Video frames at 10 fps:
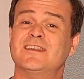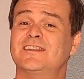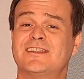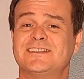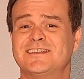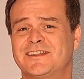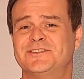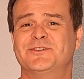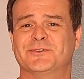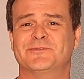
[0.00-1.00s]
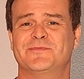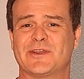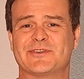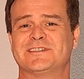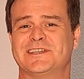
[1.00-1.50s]
In 1992,
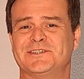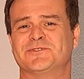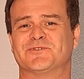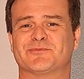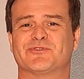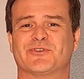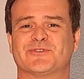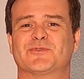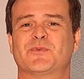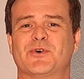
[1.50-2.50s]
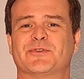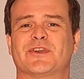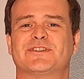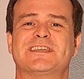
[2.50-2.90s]
various nations from across the world got